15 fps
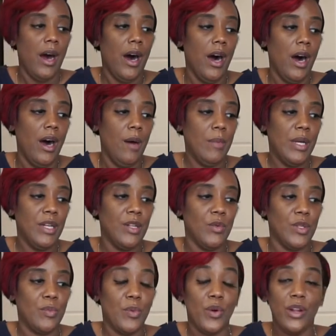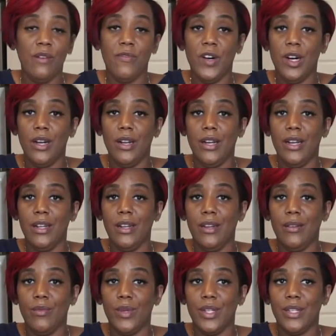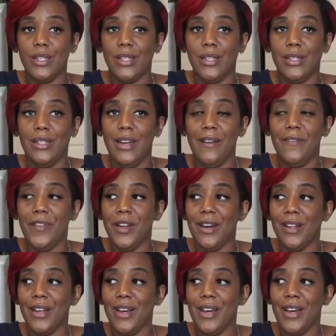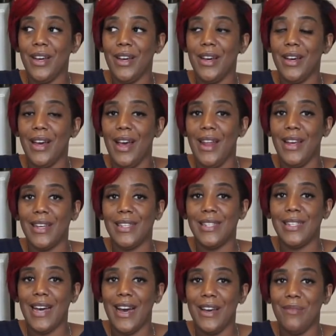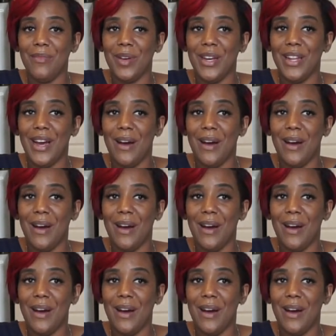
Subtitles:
And it was pretty fun. It was definitely an excitement.